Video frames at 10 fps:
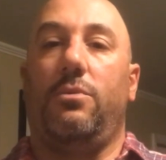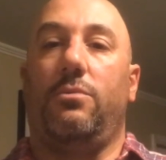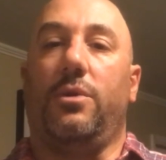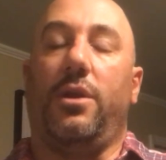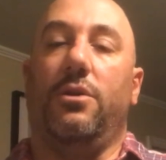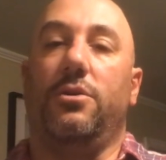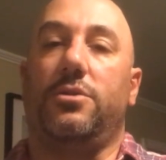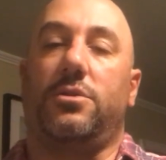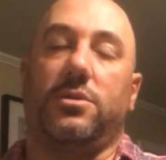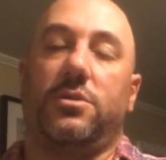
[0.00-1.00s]
when I
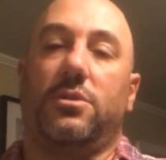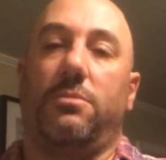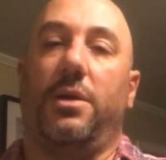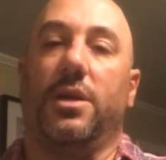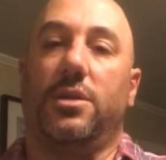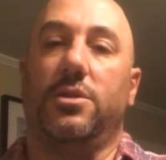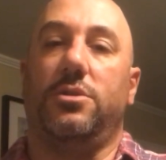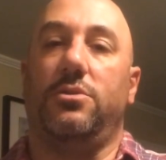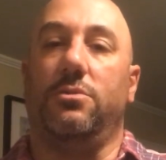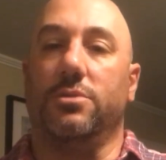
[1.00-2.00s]
noticed, because I started paying
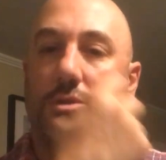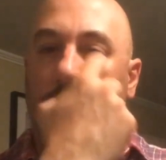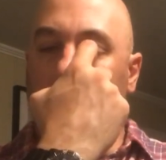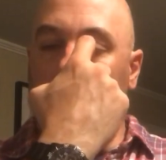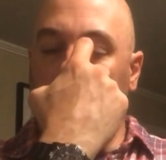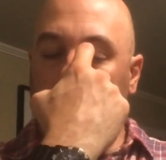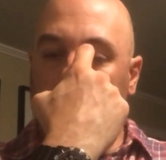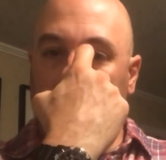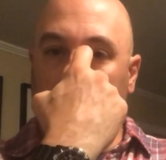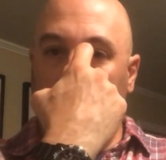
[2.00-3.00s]
attention to it once I started to
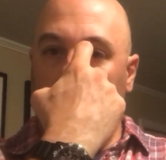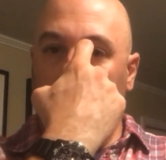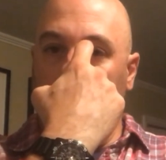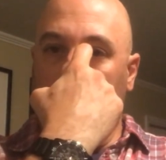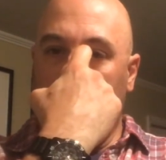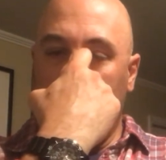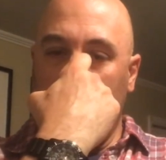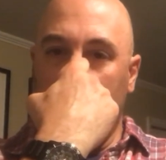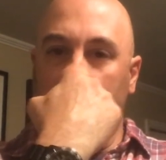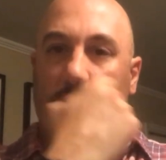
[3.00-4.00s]
notice it, I
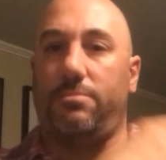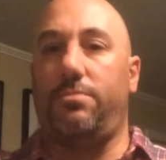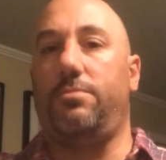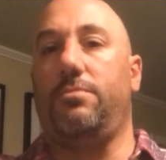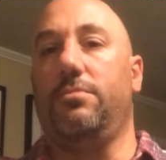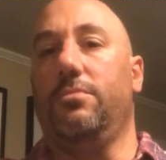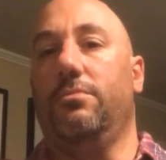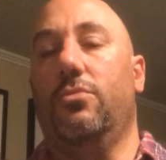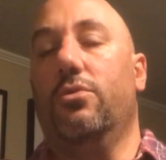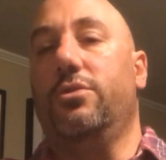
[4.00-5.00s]
think it's
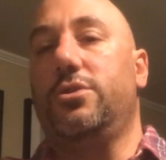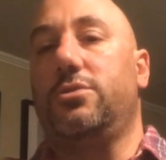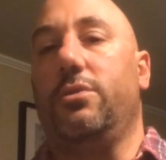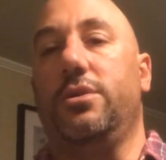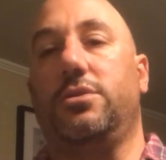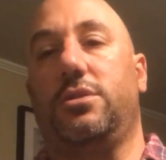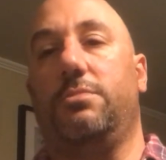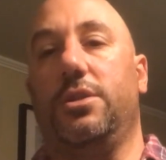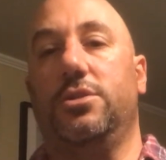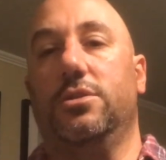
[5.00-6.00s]
more just the way the
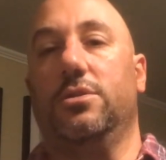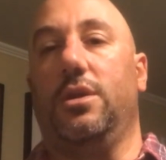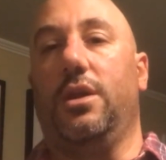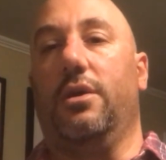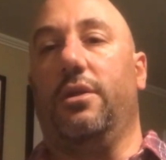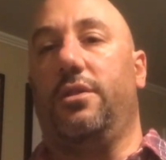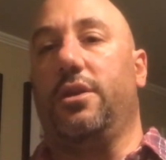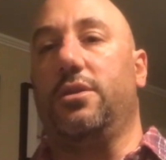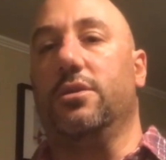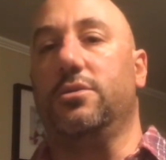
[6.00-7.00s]
suspension is laid out. I
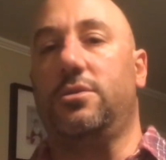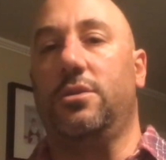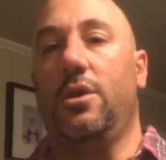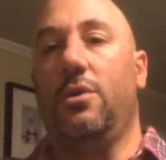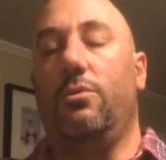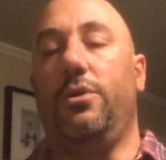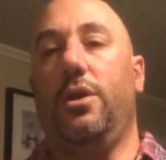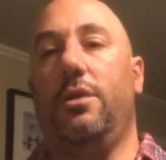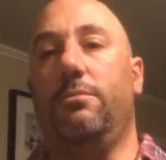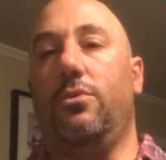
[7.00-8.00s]
think it does, when you
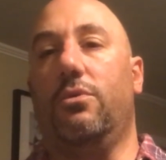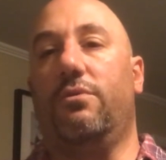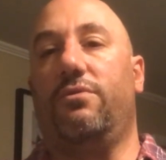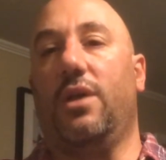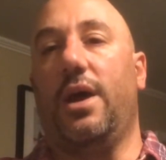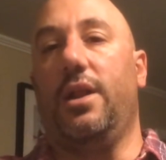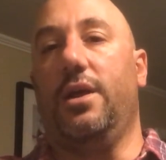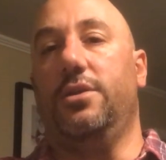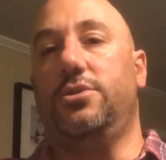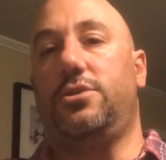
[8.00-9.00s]
hit more
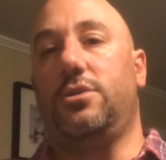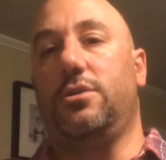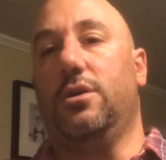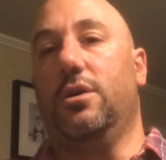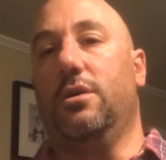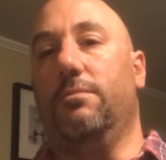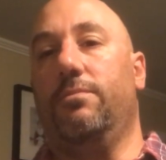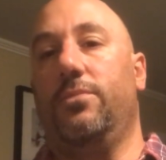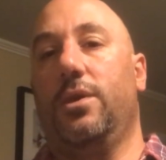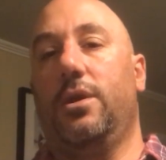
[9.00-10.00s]
flat-edged,
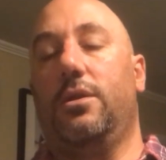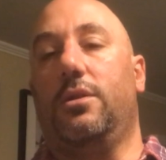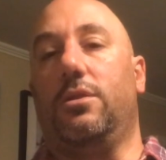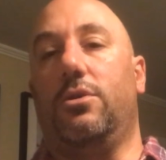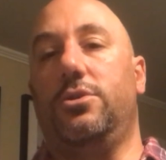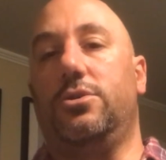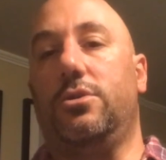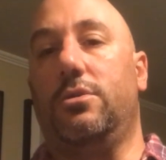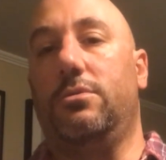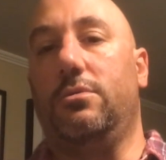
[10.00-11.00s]

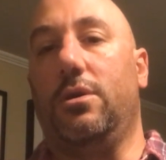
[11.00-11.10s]
larger